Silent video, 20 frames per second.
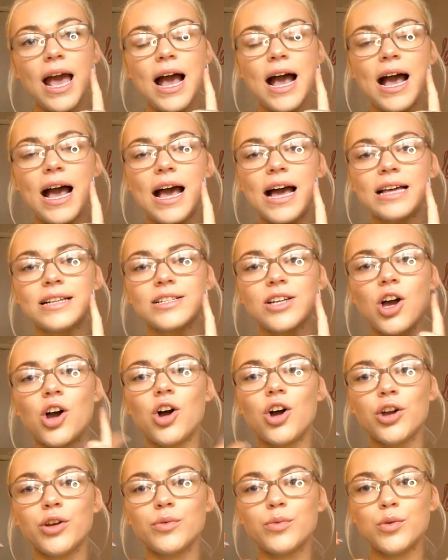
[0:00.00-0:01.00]
and
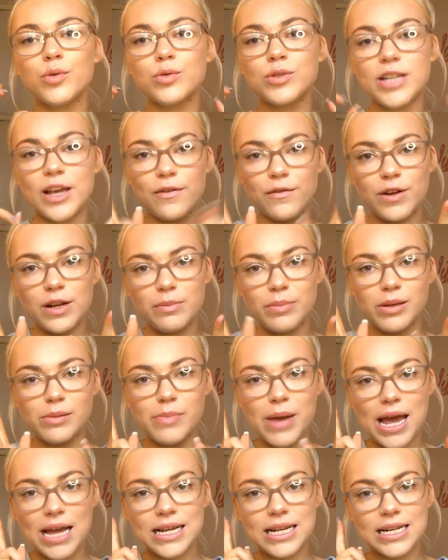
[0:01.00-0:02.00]
I will definitely be back